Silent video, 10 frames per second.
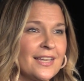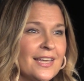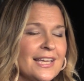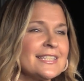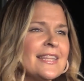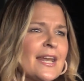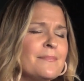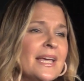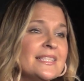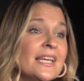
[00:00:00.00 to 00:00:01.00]
Isn't that
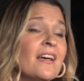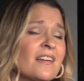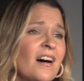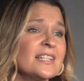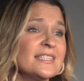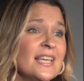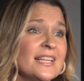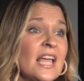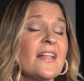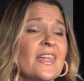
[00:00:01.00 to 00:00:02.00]
amazing? God says
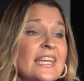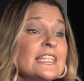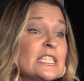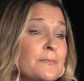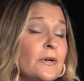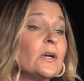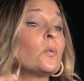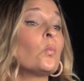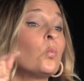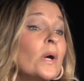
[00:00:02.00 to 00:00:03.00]
that His Spirit
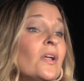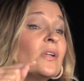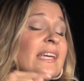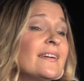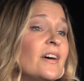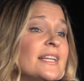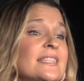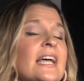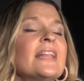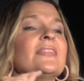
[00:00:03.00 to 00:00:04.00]
will give us
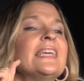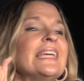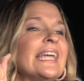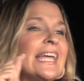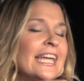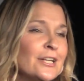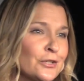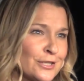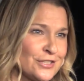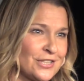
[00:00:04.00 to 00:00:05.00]
the
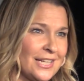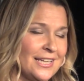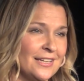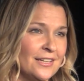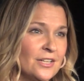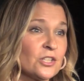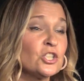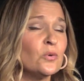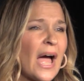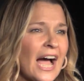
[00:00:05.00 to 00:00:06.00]
energy
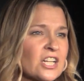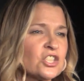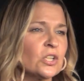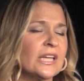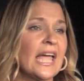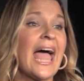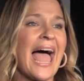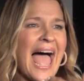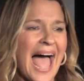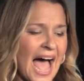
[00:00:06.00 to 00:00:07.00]
to actually
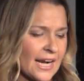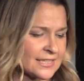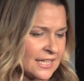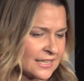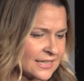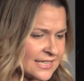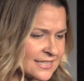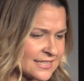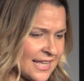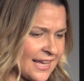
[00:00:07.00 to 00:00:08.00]
act
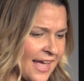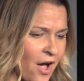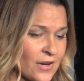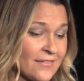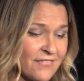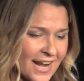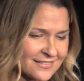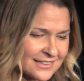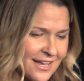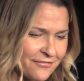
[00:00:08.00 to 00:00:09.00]
this thing out. In fact,
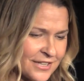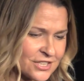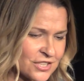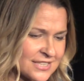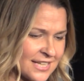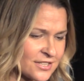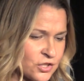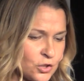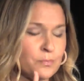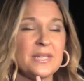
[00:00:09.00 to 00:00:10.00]
the definition says
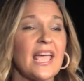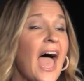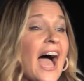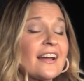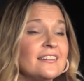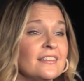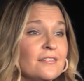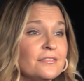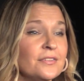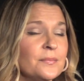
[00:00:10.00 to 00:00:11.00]
to be active,